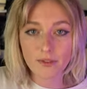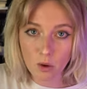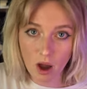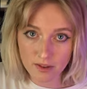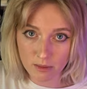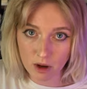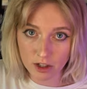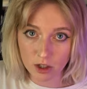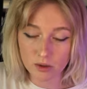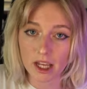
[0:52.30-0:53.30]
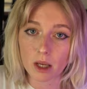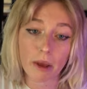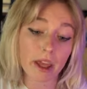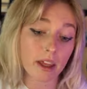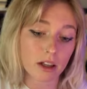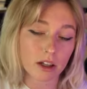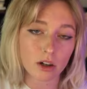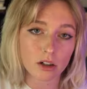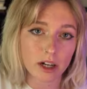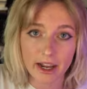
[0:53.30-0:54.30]
If you have some on you, take a painkiller
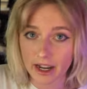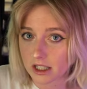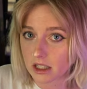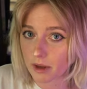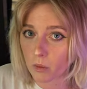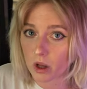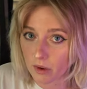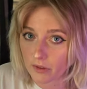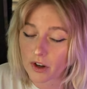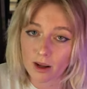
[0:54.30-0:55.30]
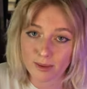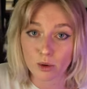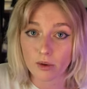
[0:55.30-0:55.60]
or antihistamine while you wait for help to